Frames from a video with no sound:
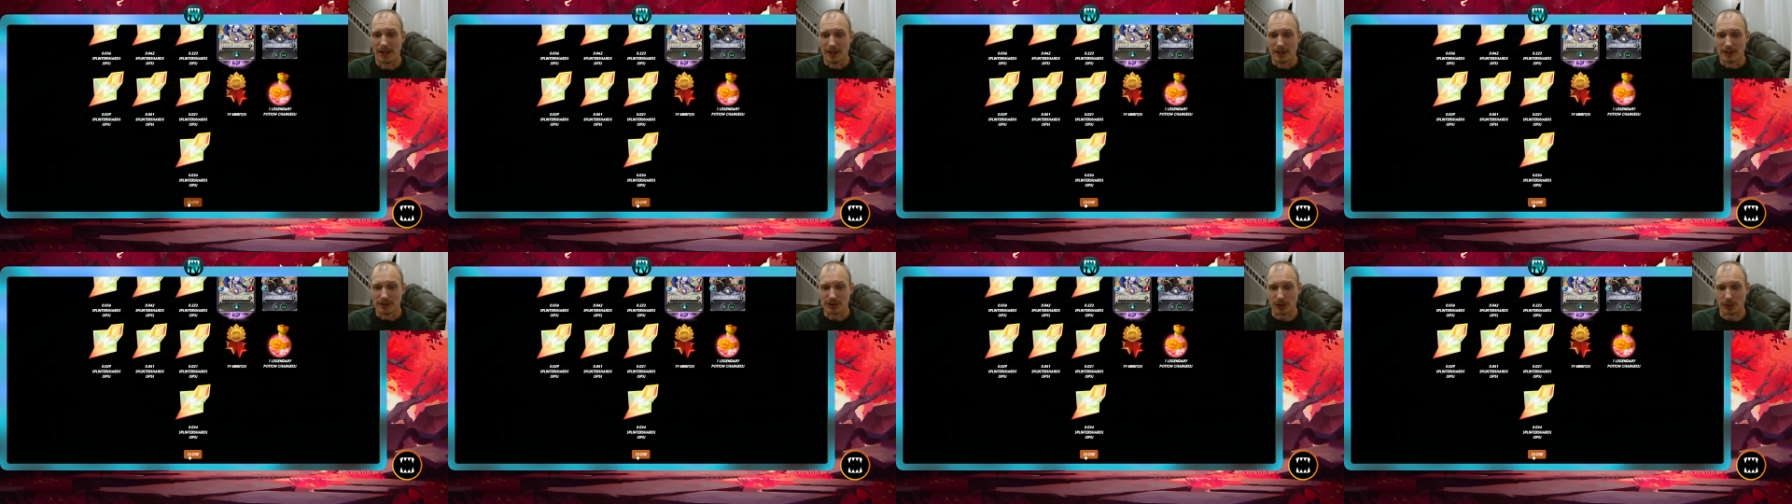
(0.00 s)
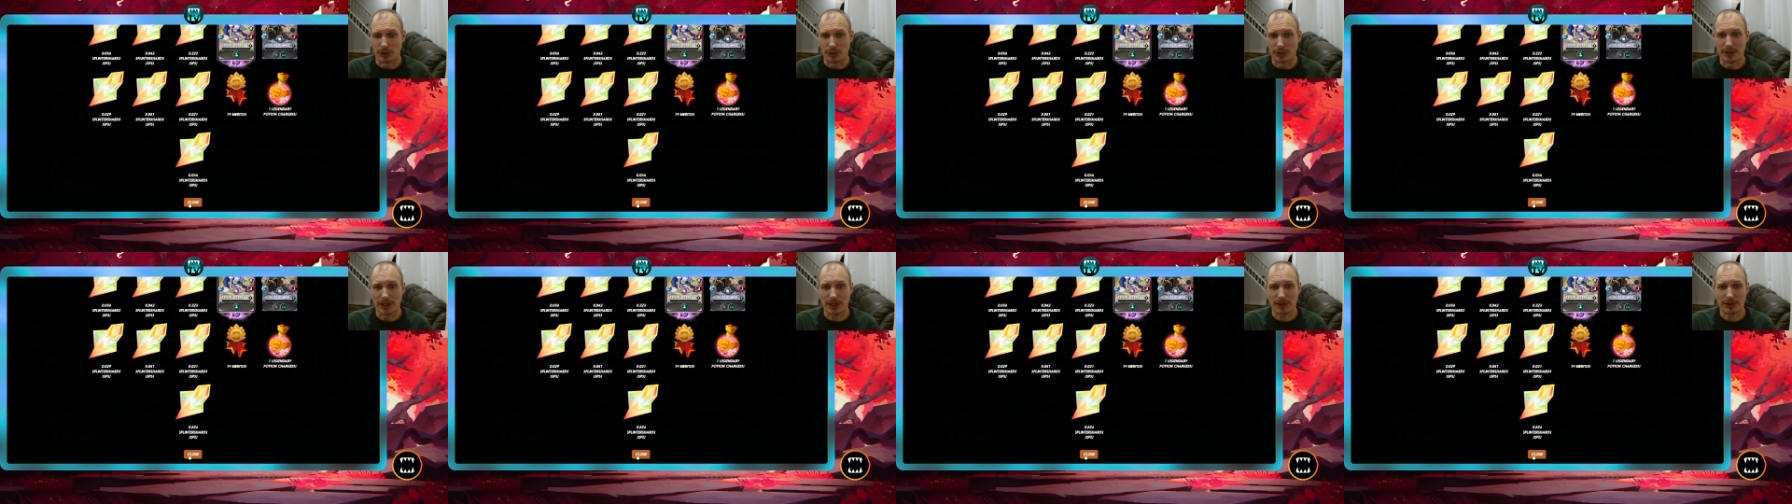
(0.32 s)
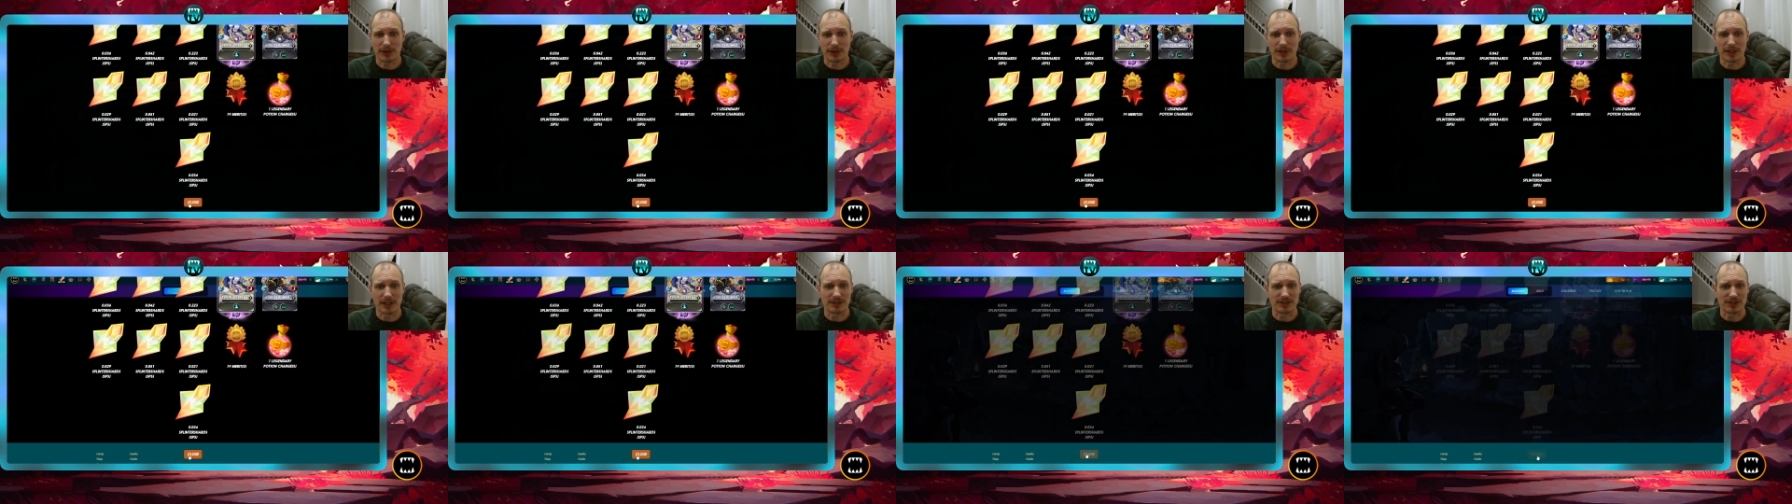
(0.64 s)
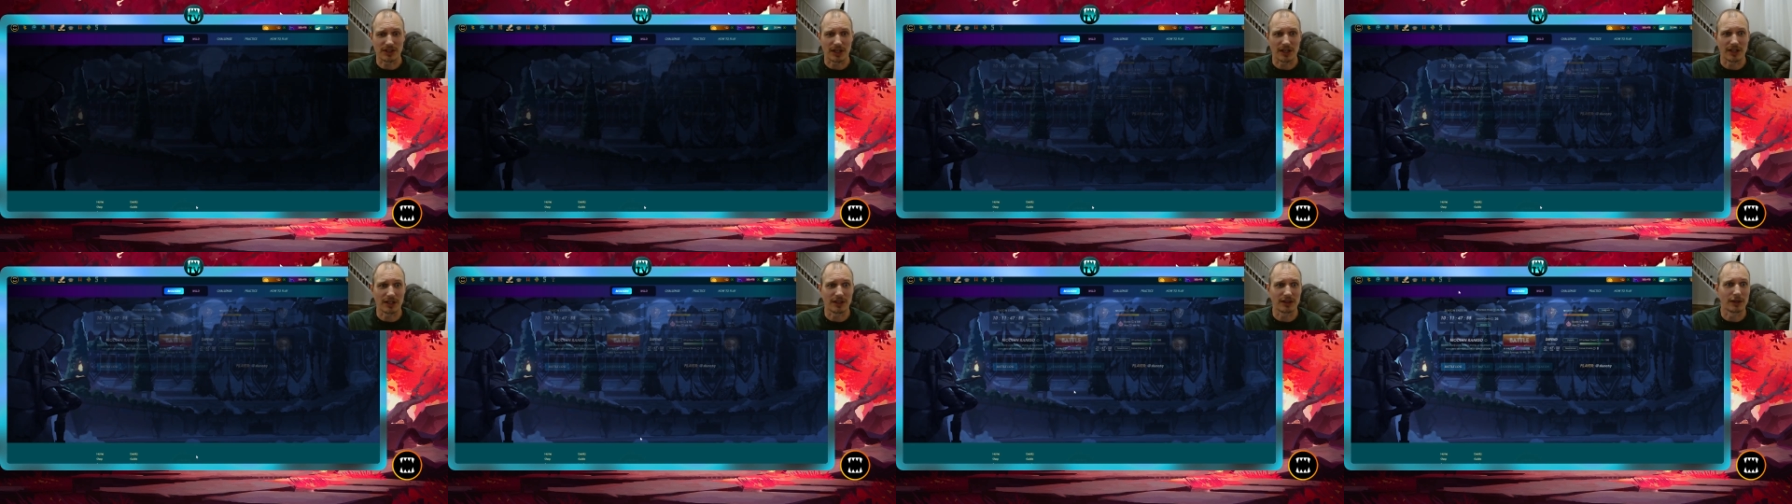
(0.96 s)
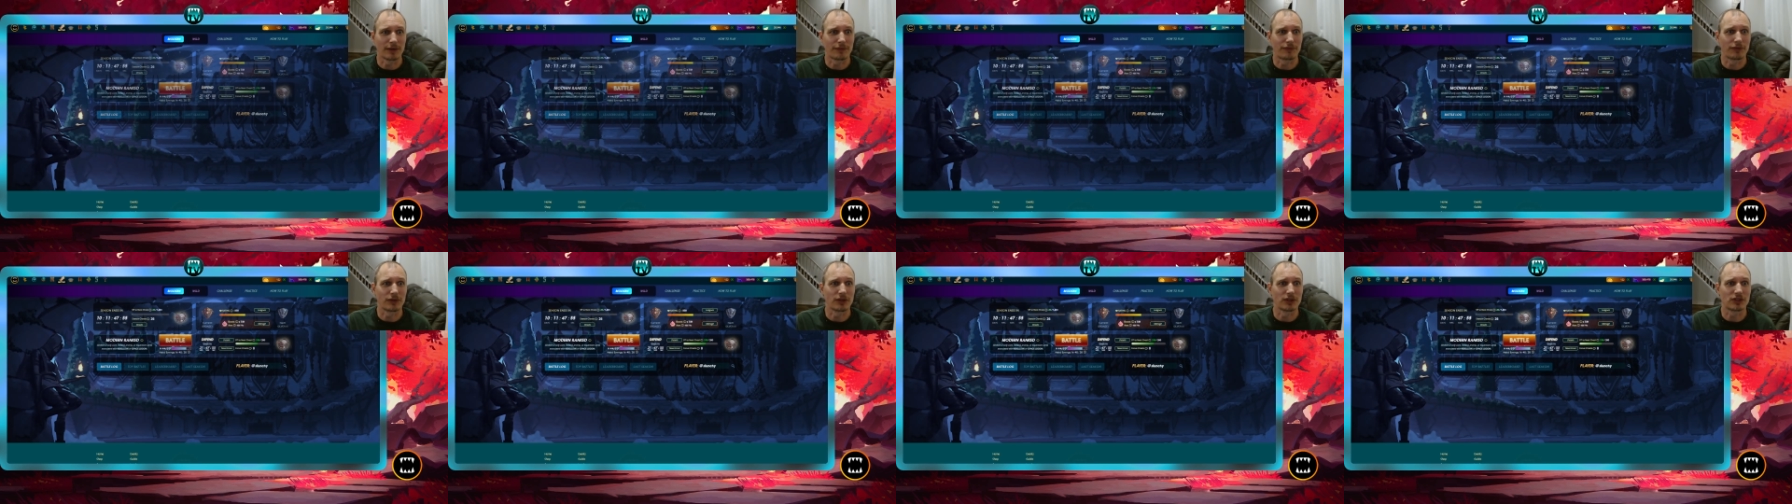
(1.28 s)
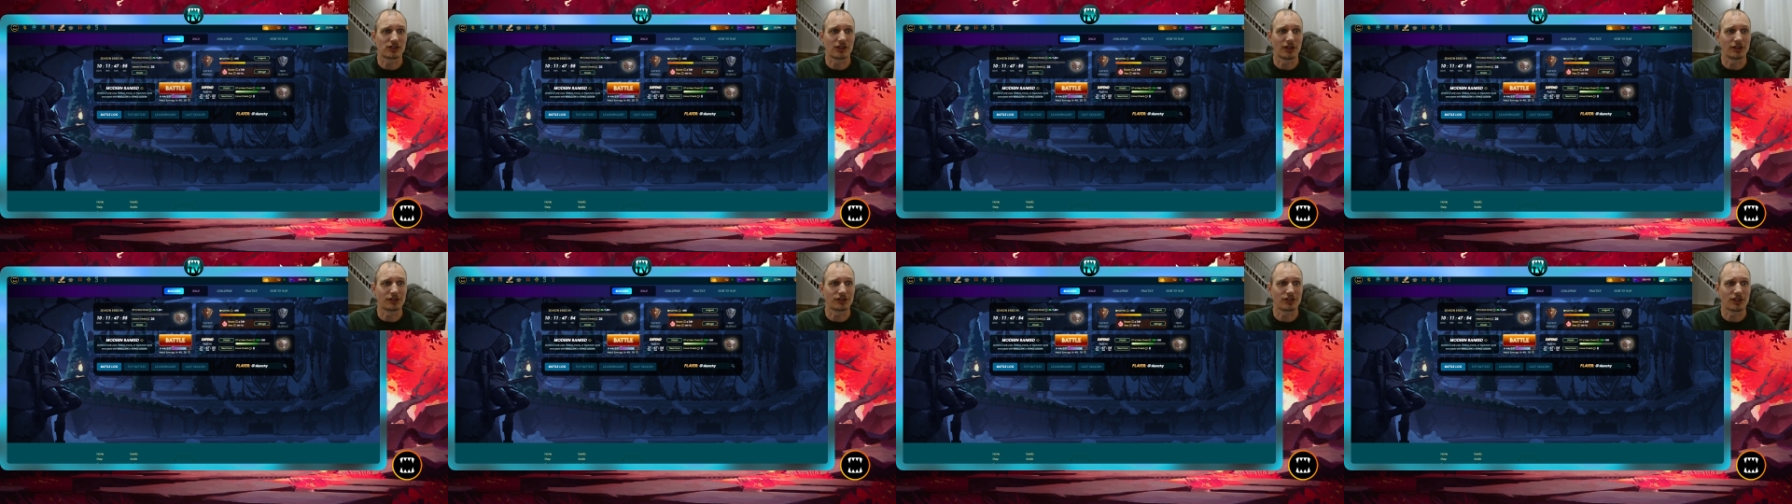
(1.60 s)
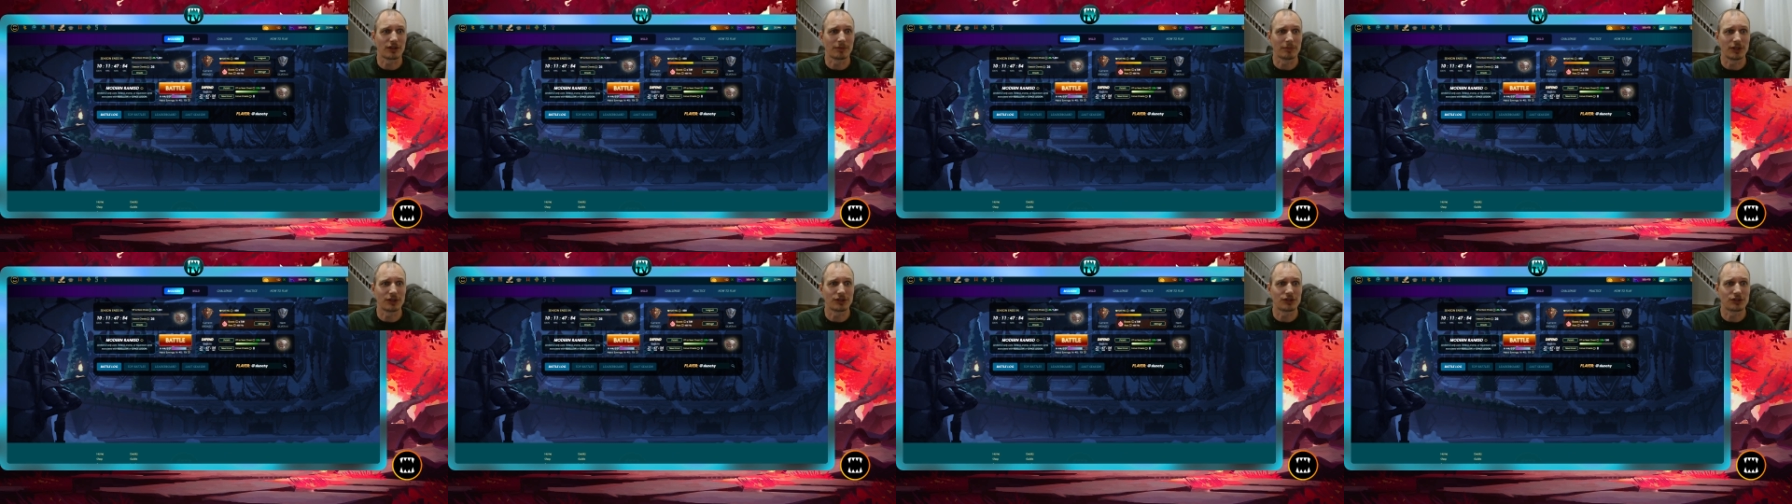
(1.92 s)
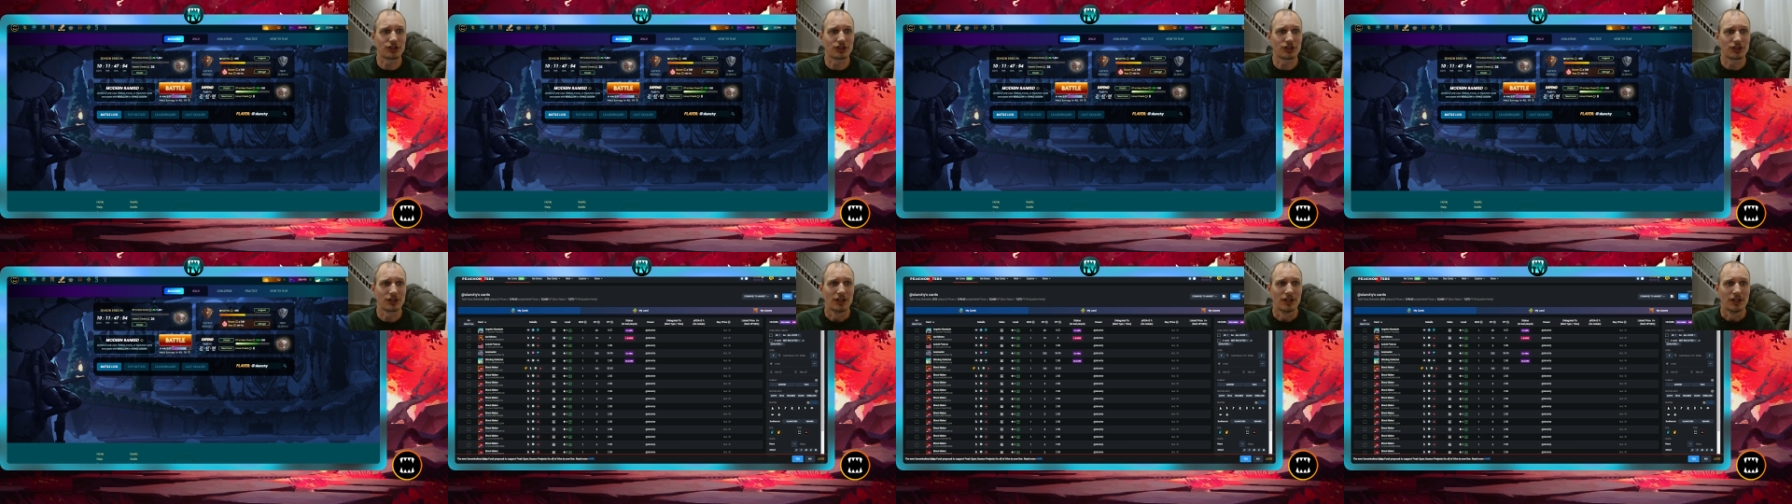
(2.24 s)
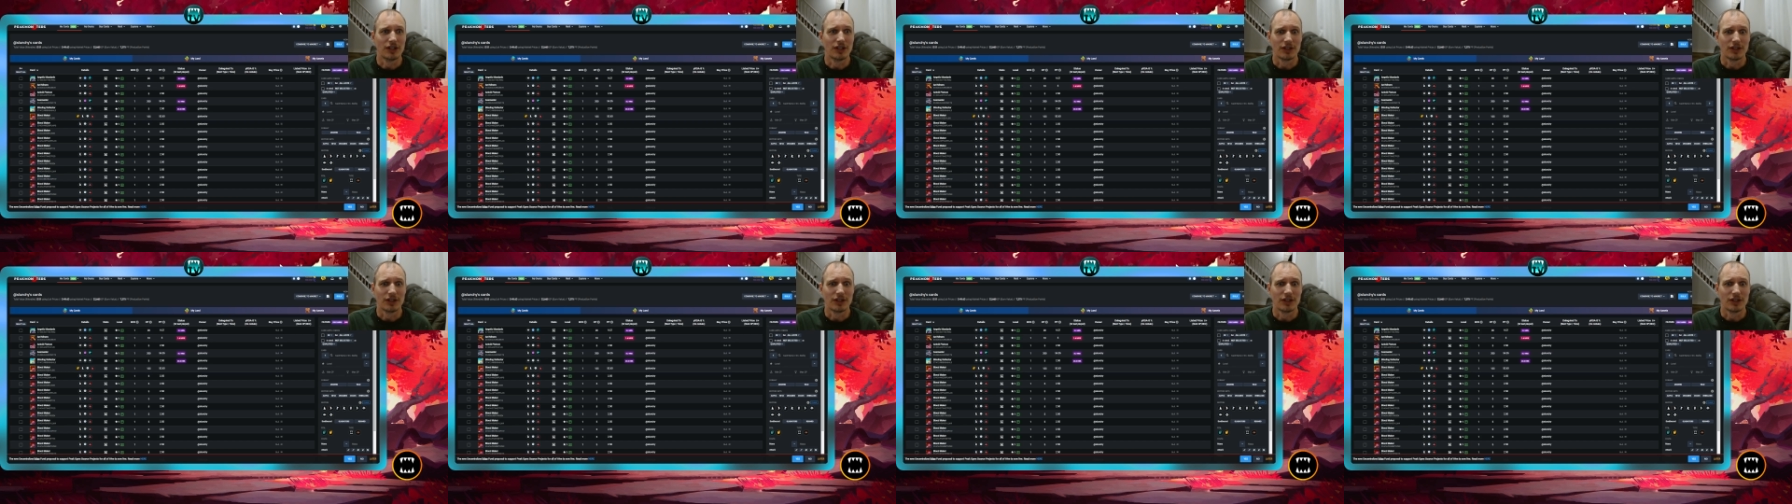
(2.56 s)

So nothing exciting there for the Slunch and Munch.